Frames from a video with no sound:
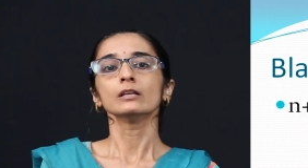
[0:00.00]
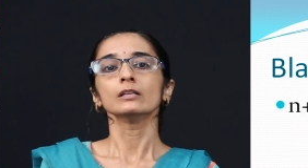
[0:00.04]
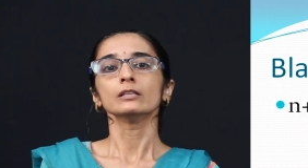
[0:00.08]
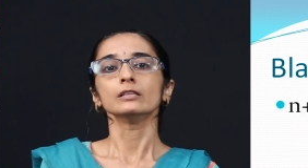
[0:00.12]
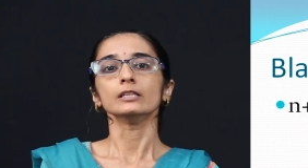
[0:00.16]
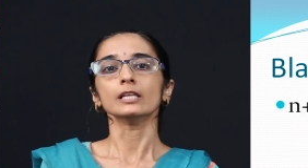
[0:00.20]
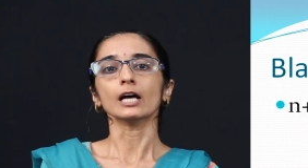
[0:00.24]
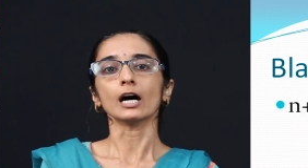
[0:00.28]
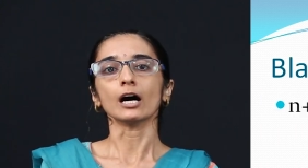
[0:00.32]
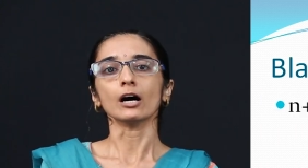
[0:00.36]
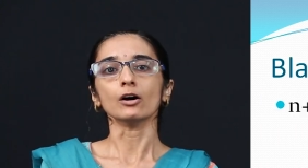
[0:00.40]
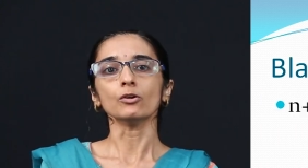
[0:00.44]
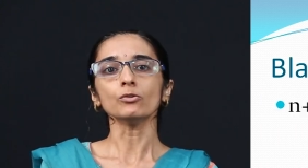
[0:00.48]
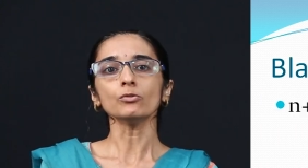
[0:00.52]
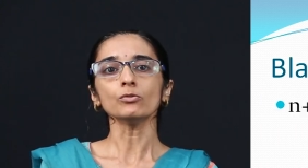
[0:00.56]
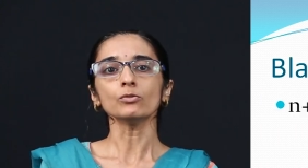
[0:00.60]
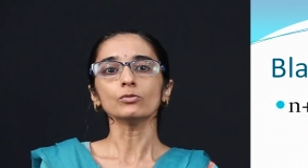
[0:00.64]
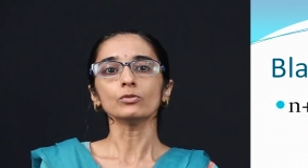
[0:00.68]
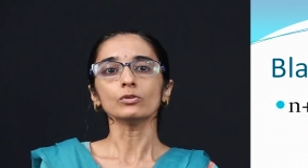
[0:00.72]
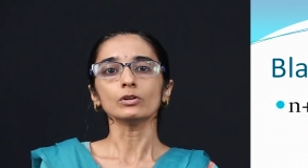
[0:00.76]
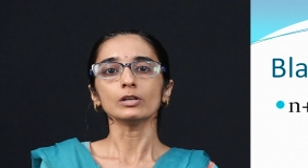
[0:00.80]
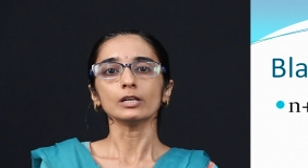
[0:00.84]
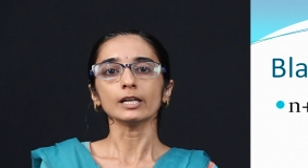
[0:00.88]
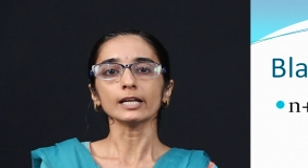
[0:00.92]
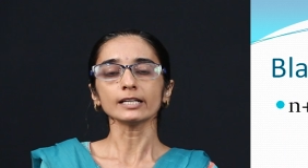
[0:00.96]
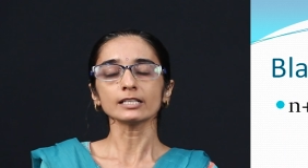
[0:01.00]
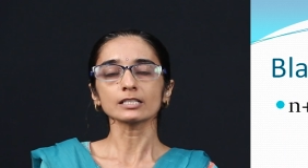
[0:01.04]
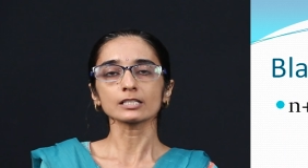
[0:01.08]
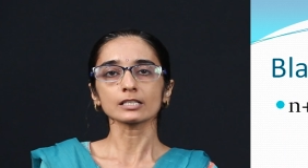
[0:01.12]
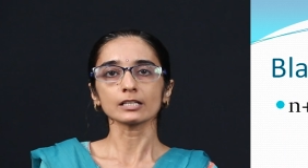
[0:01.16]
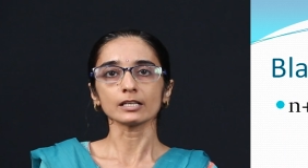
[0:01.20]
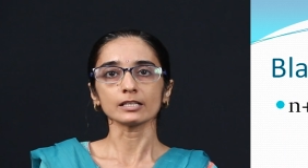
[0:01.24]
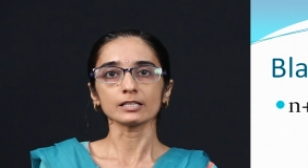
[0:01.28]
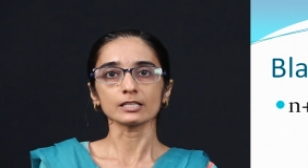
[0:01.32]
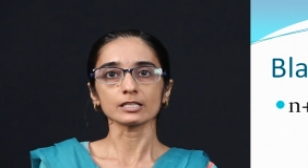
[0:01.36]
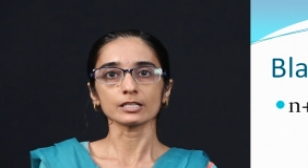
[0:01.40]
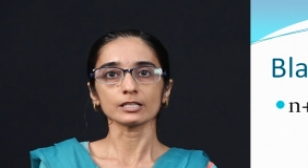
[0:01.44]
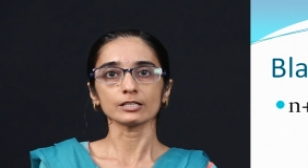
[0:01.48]
Now let's
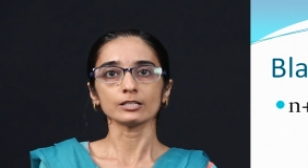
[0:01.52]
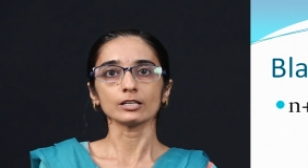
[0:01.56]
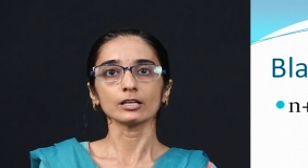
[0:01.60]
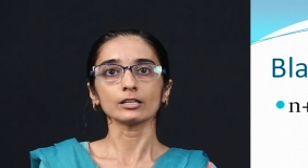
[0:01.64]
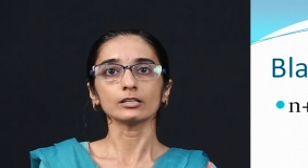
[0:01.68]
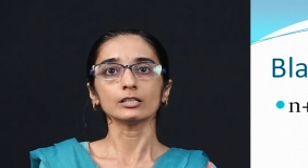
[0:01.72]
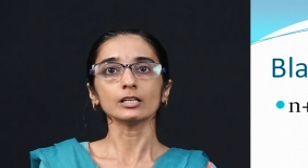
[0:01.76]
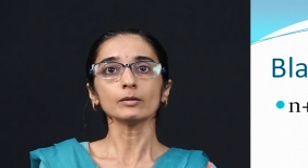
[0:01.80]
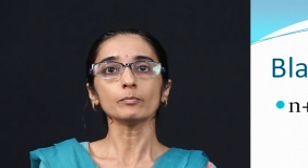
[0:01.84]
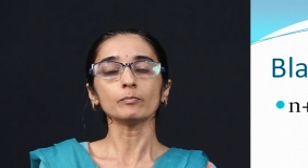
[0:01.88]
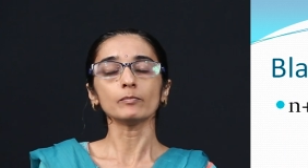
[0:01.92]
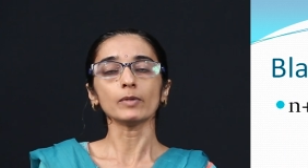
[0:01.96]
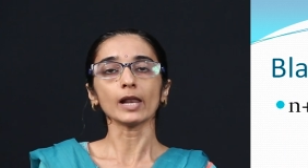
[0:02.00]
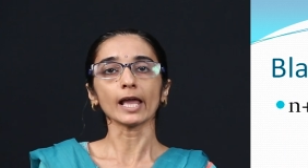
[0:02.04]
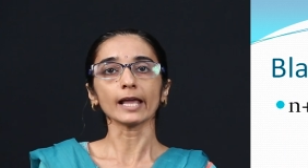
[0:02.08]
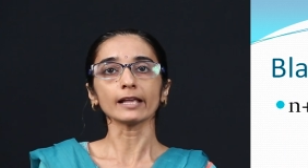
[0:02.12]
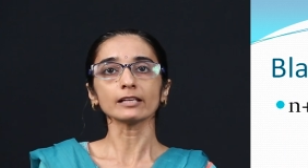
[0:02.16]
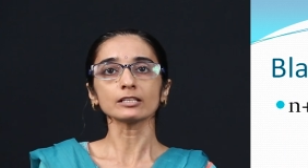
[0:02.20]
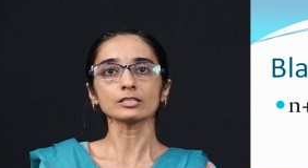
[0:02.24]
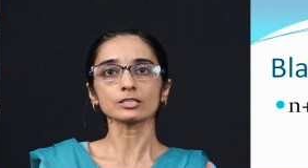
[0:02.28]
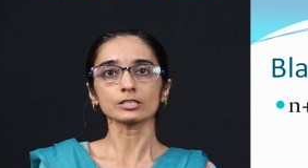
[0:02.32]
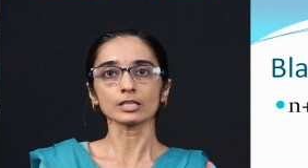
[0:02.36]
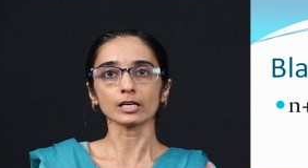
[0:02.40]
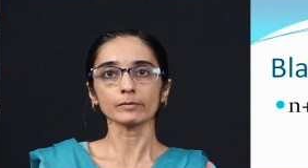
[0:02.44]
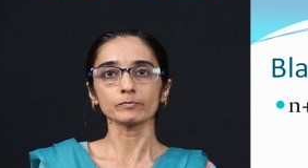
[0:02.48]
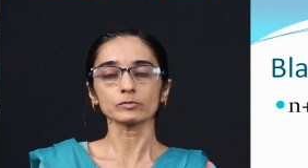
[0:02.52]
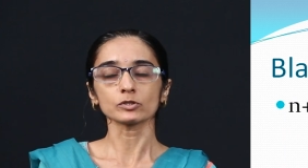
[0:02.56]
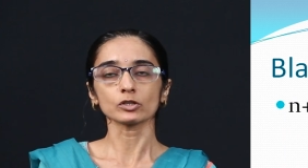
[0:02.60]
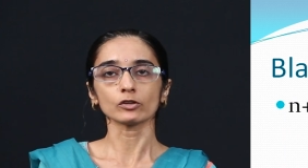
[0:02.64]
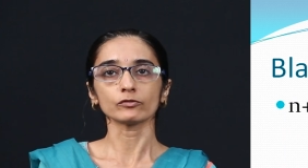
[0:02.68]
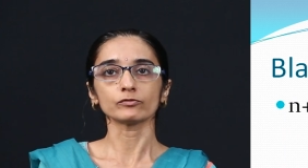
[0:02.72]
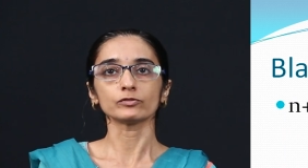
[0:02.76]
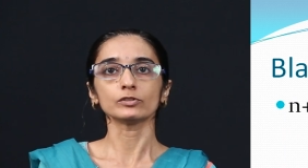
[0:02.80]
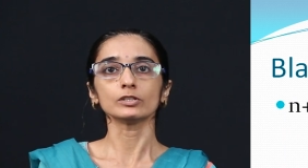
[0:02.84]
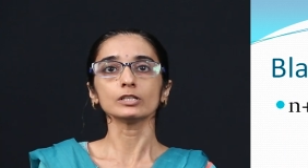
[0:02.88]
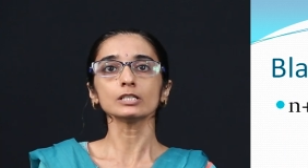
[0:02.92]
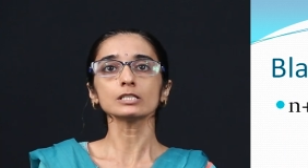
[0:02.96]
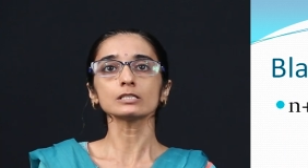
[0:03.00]
consider the blank steps of
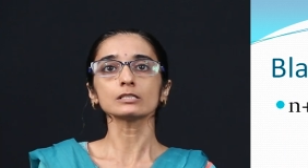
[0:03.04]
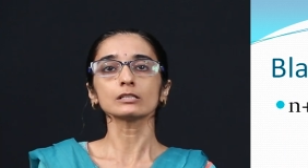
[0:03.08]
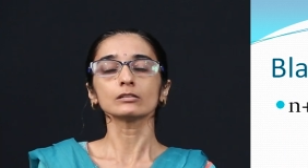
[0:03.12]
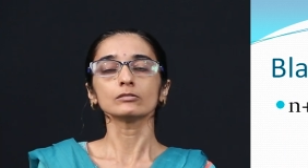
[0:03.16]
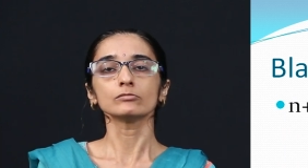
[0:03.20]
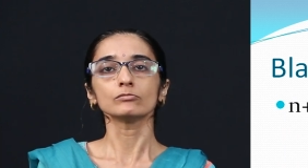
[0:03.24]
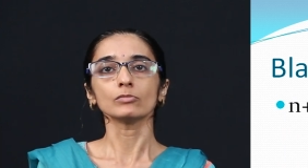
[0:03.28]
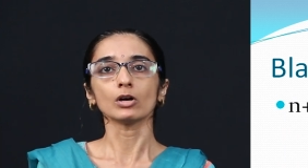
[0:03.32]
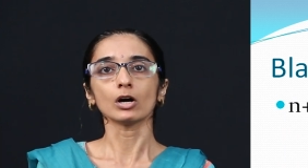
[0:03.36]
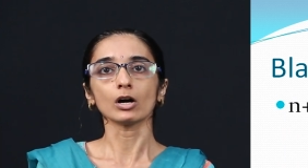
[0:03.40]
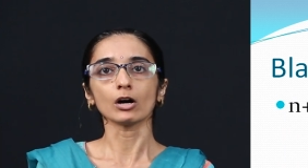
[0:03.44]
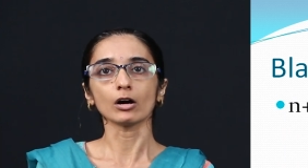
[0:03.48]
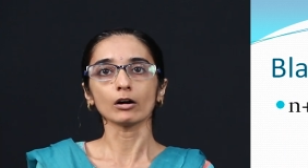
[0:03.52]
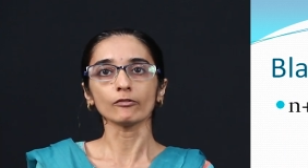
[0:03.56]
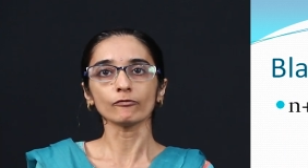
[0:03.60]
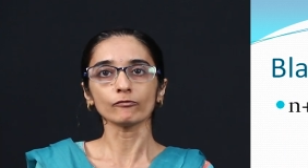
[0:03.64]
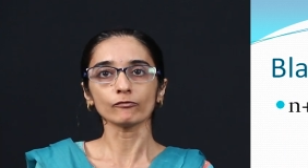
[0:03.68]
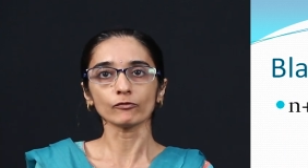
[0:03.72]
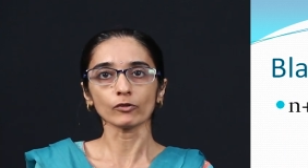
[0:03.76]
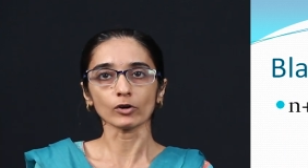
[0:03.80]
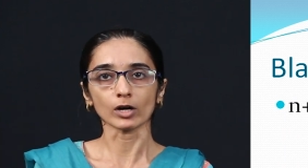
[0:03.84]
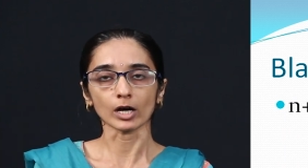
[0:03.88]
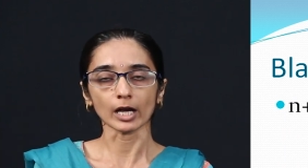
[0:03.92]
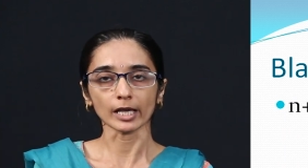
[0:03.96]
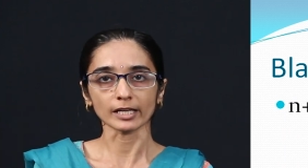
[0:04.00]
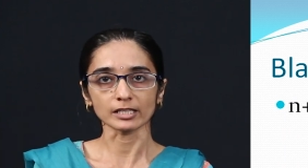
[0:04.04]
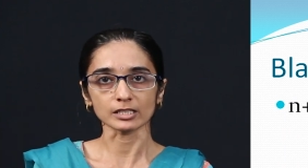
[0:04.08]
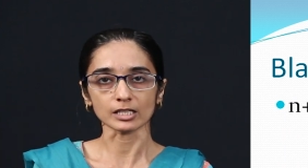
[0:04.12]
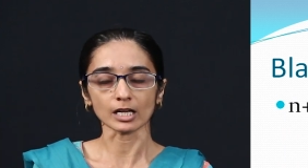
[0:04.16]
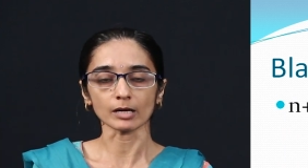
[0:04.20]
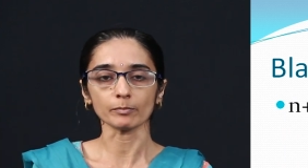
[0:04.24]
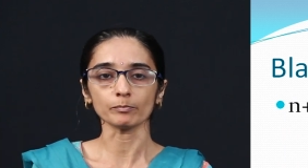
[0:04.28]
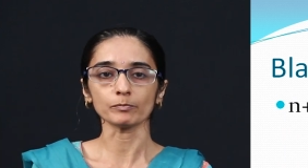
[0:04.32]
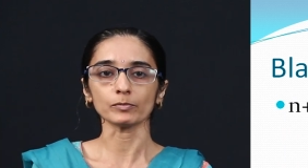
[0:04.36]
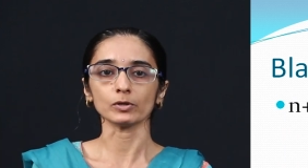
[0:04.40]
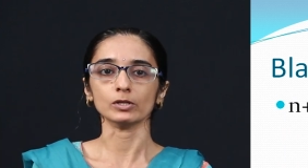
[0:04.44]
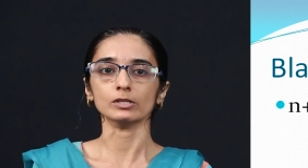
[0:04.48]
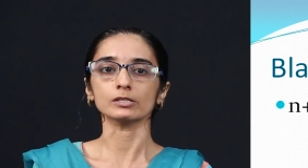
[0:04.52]
this for
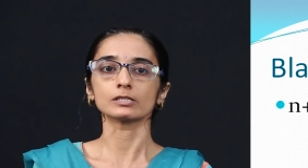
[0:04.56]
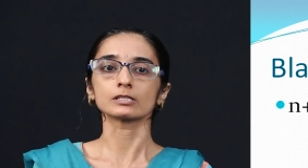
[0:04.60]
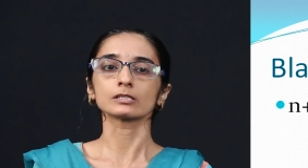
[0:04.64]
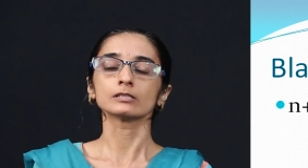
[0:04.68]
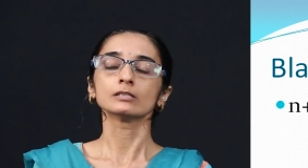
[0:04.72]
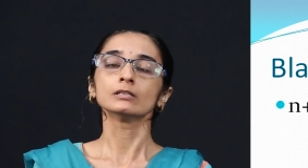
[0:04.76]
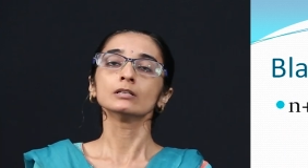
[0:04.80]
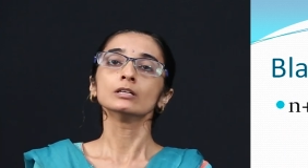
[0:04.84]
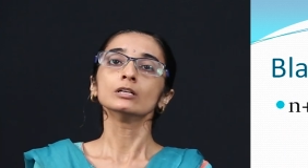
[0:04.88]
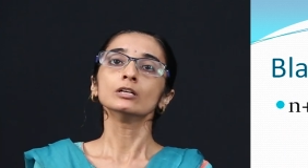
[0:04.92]
examples.